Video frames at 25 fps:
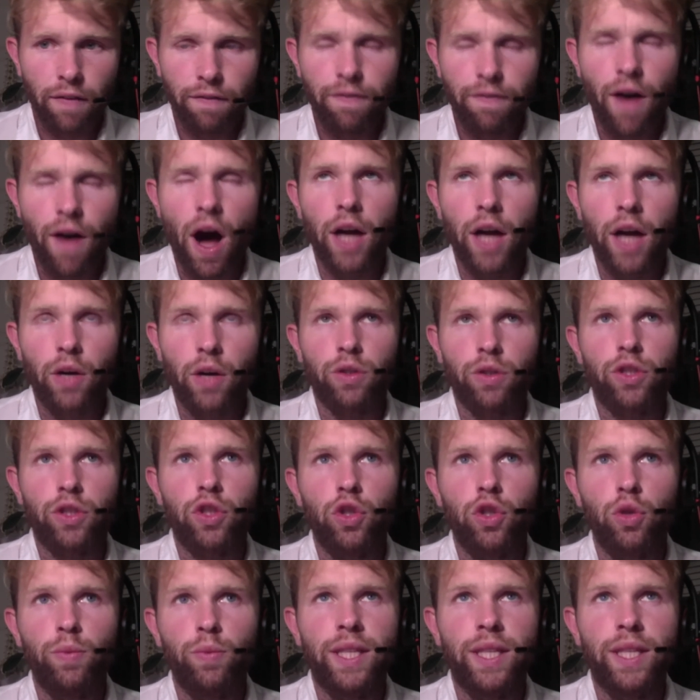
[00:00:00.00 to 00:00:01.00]
fine, or
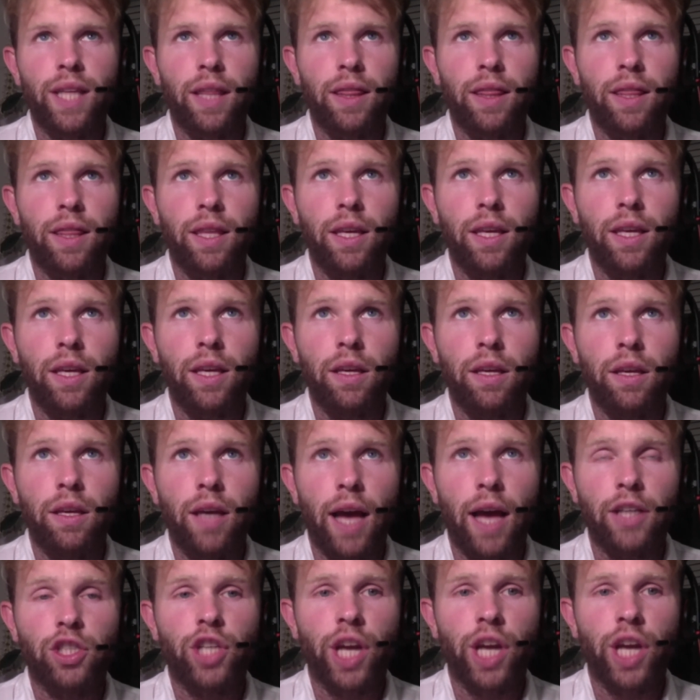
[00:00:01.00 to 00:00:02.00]
assuming that the
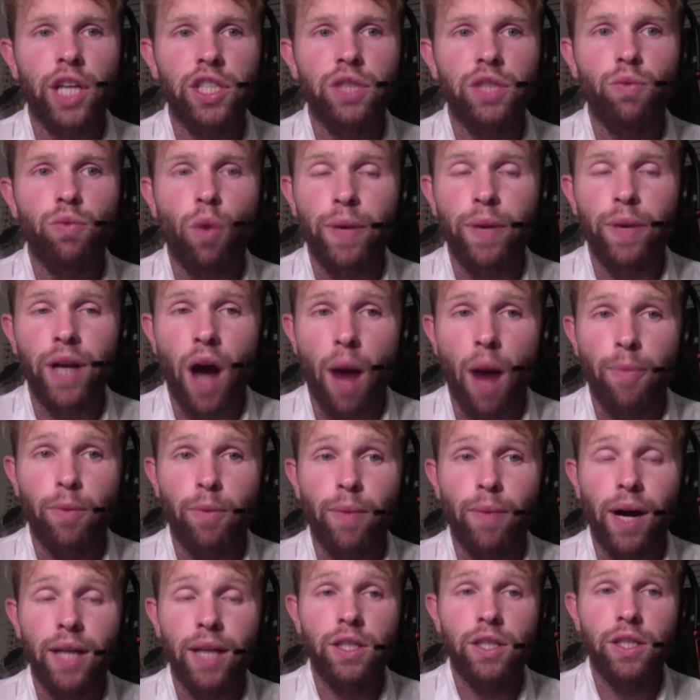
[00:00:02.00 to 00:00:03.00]
education won't be
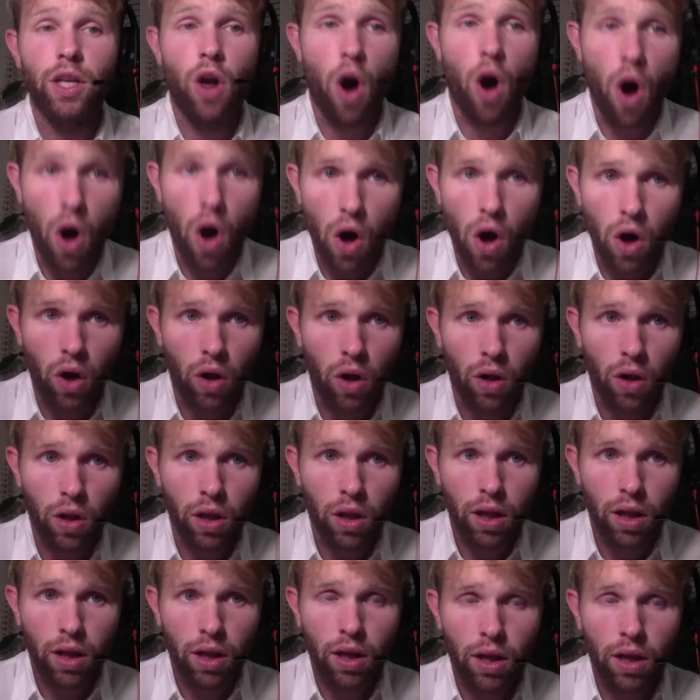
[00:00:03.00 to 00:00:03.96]
compromised at all